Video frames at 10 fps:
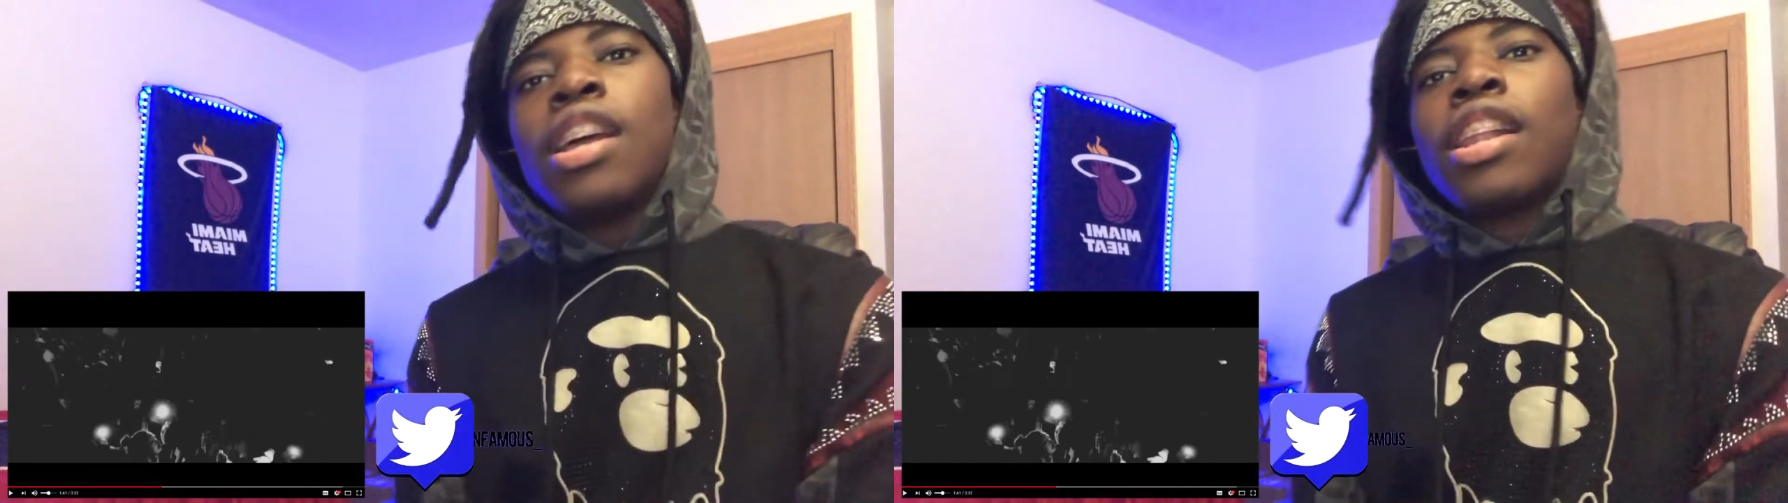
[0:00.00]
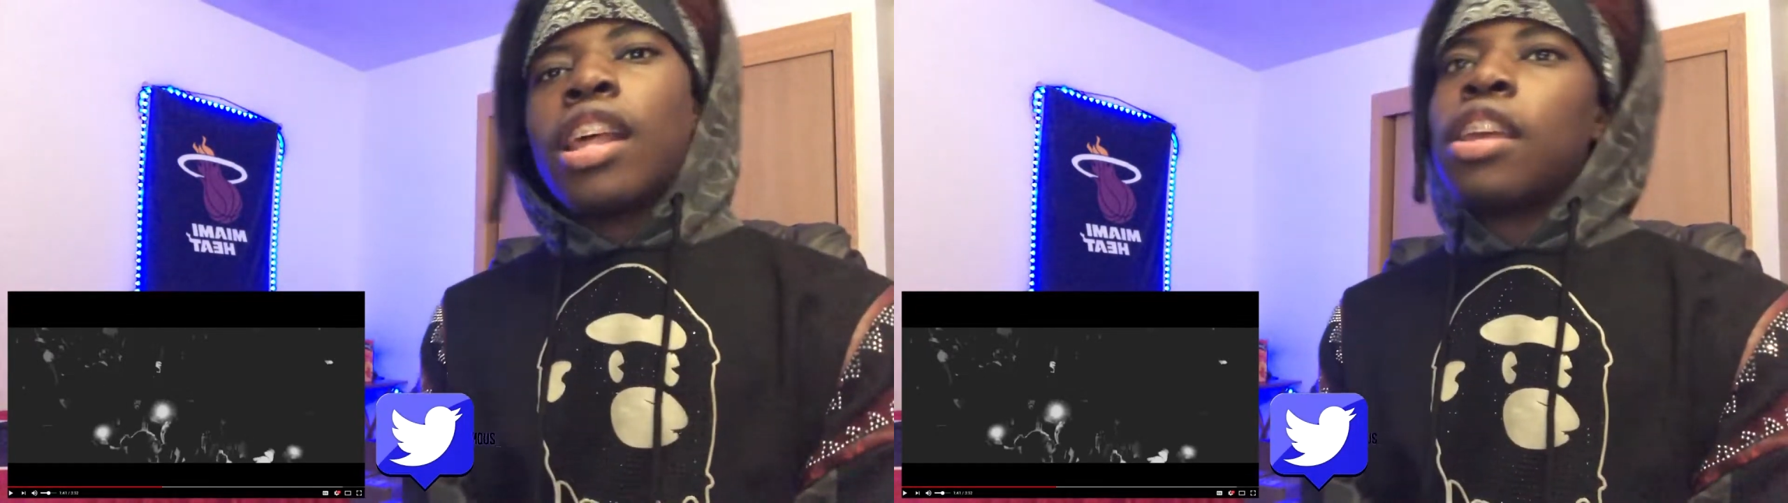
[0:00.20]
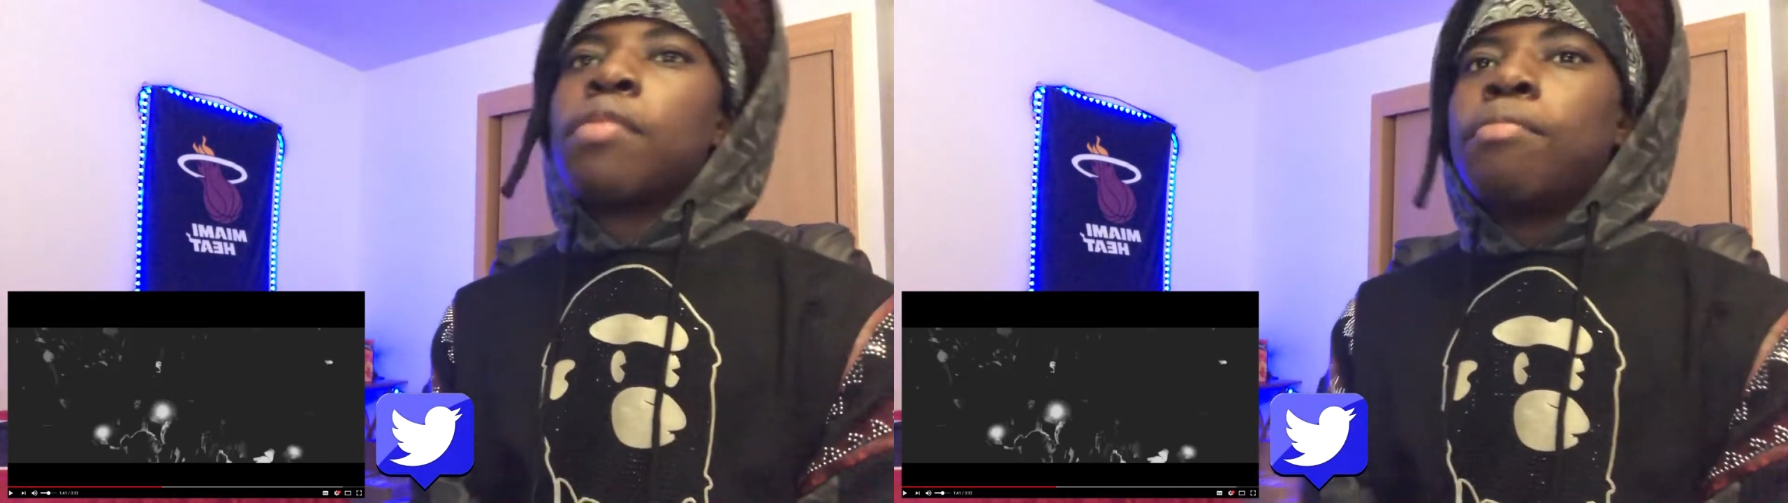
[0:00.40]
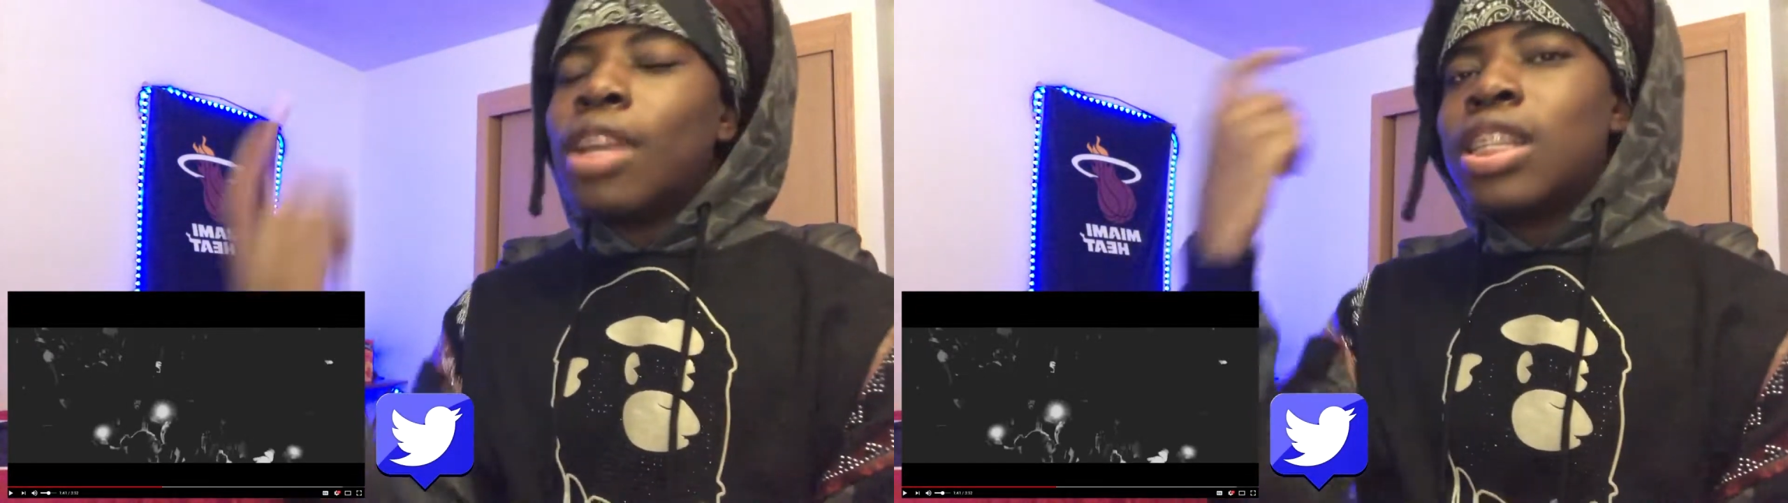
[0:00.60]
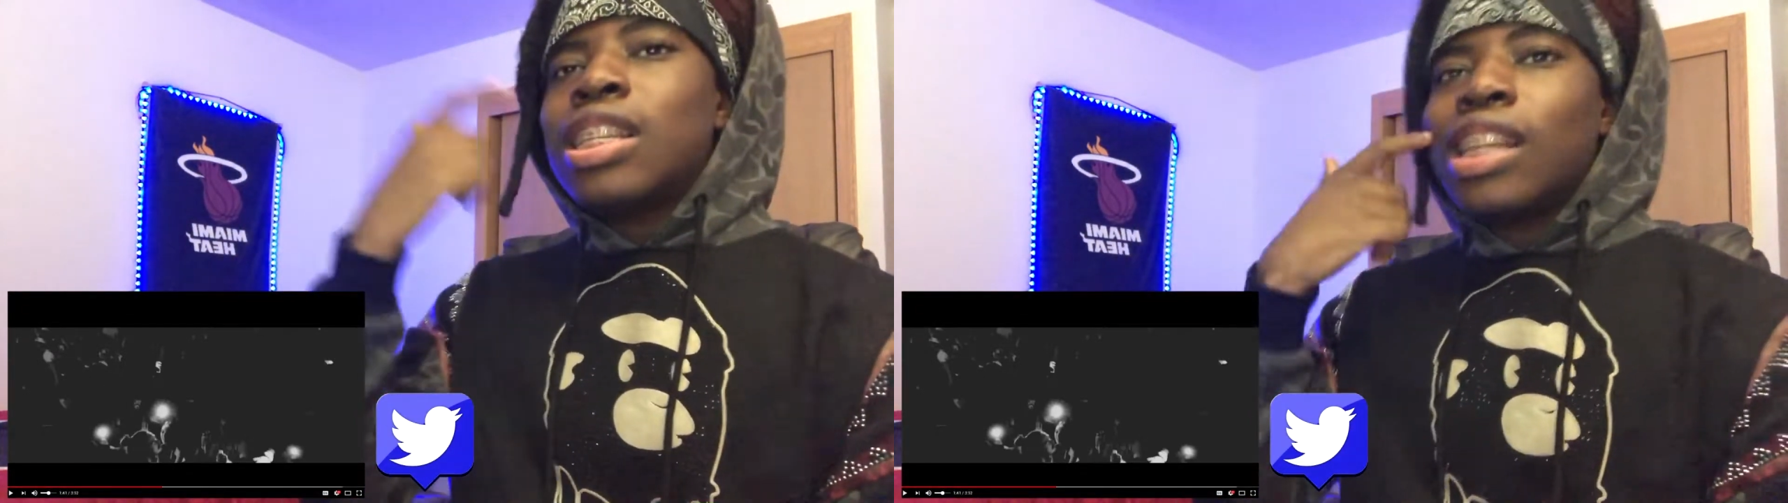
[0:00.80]
Like,
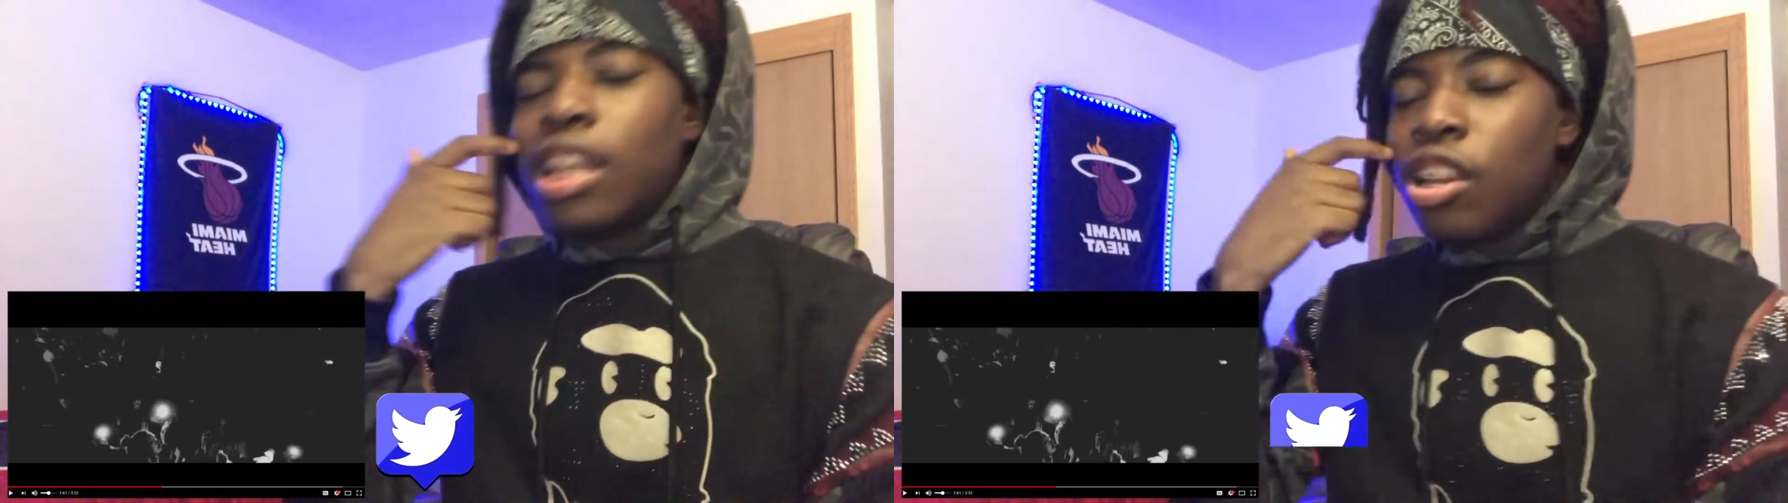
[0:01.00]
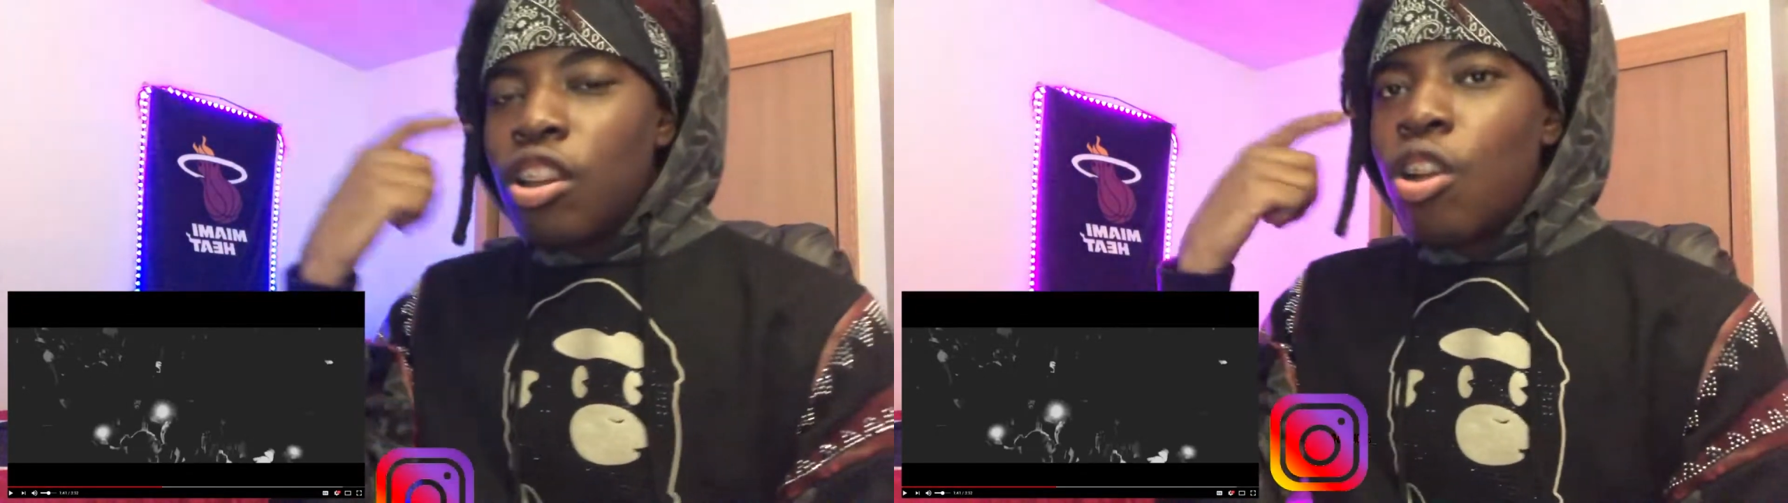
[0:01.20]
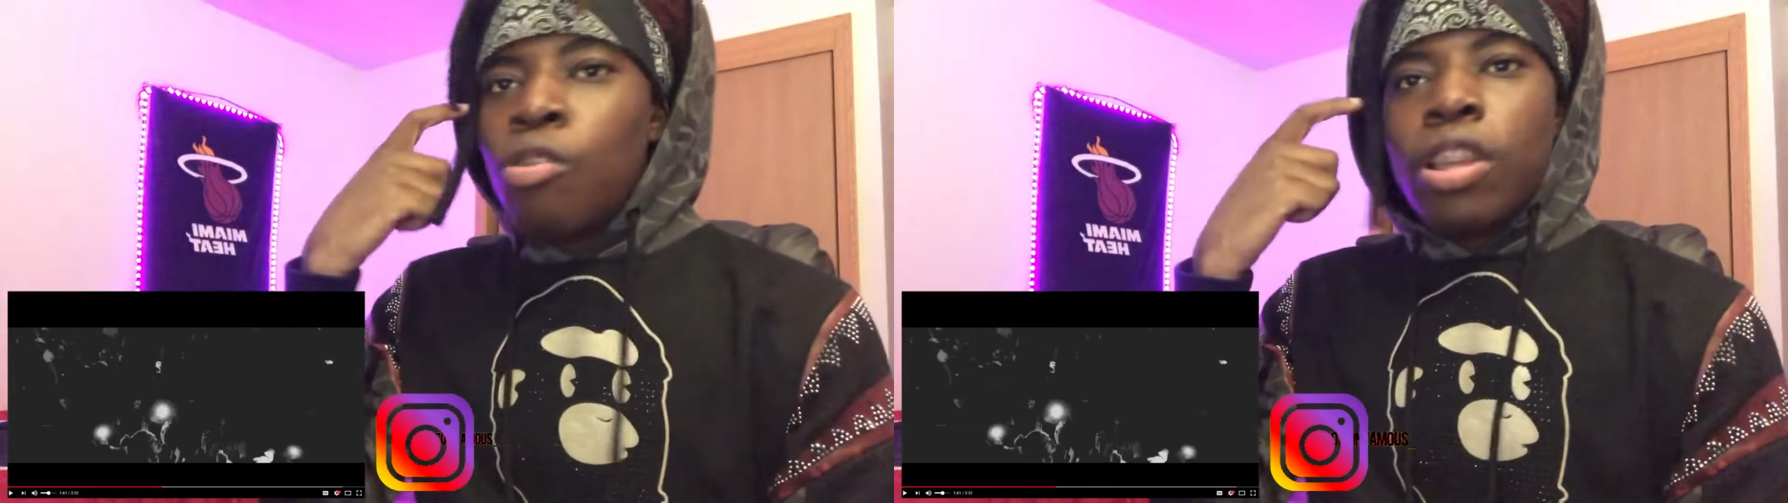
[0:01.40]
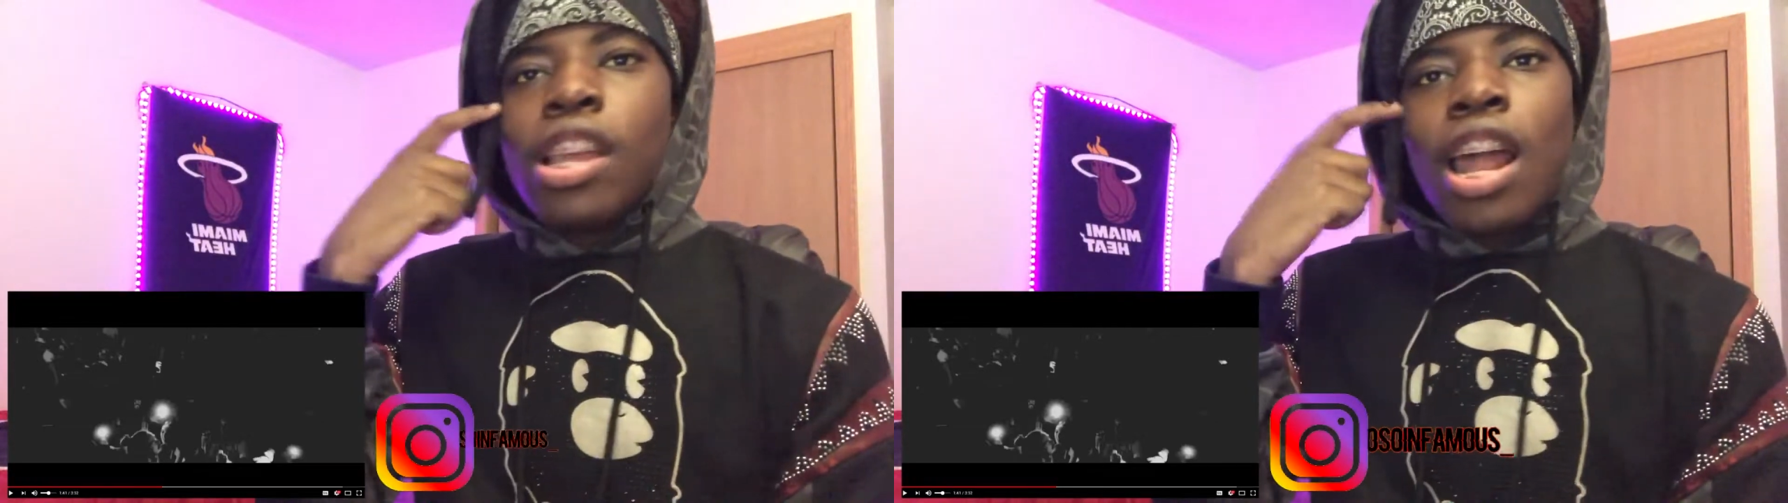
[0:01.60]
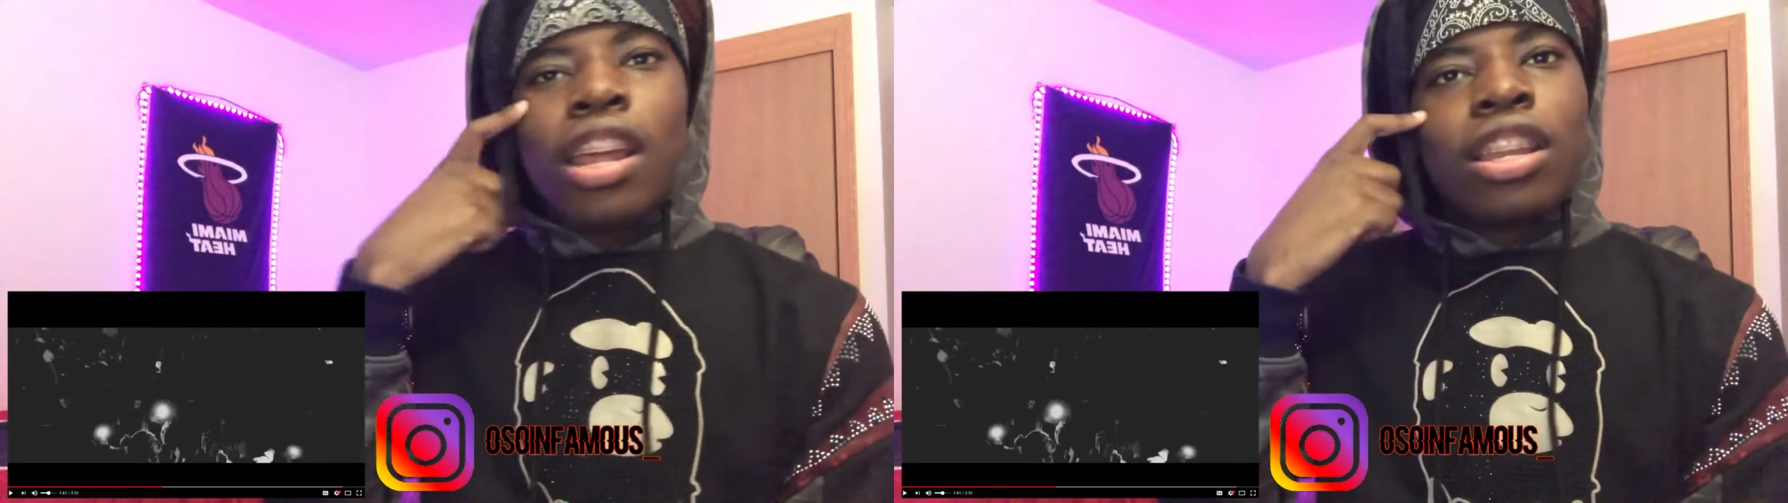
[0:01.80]
mentally, he know he
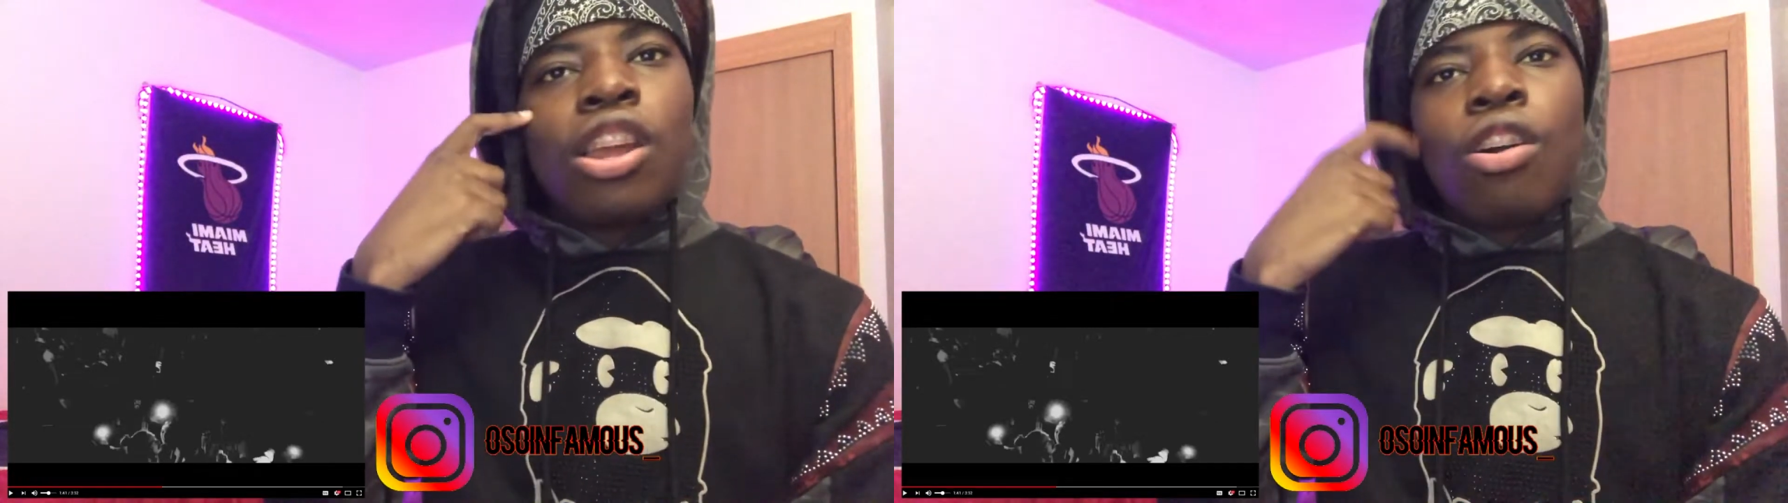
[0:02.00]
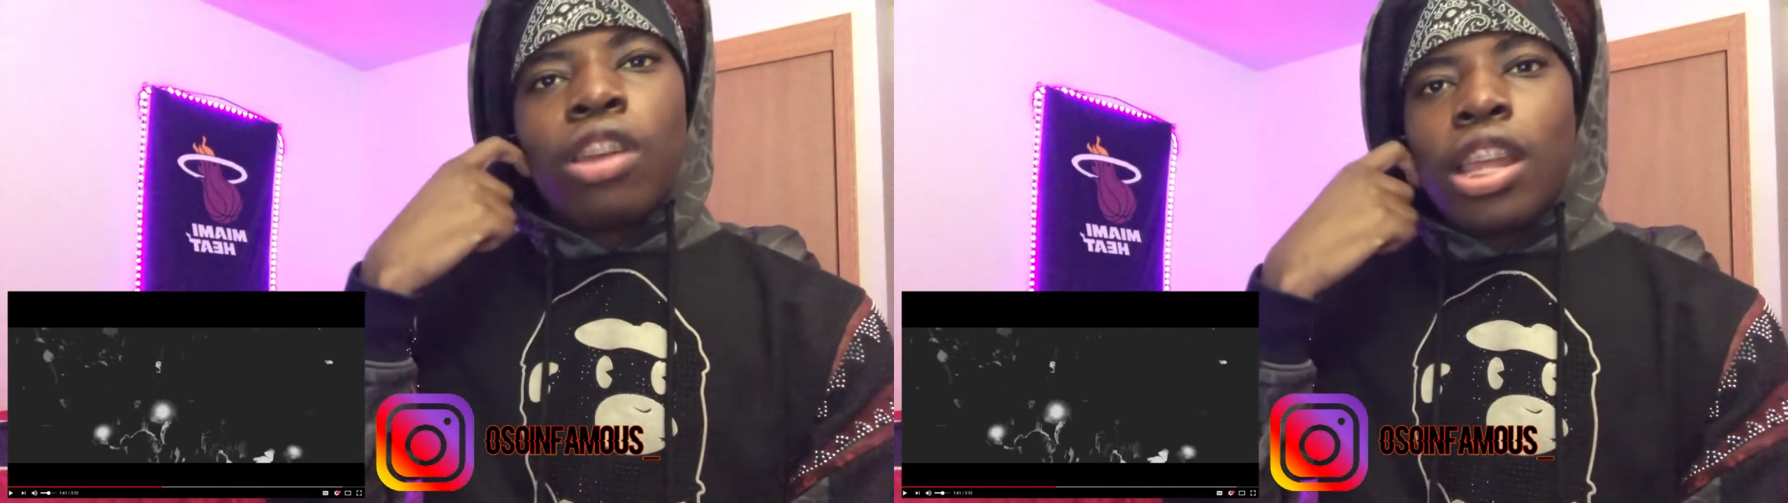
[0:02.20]
got to, though.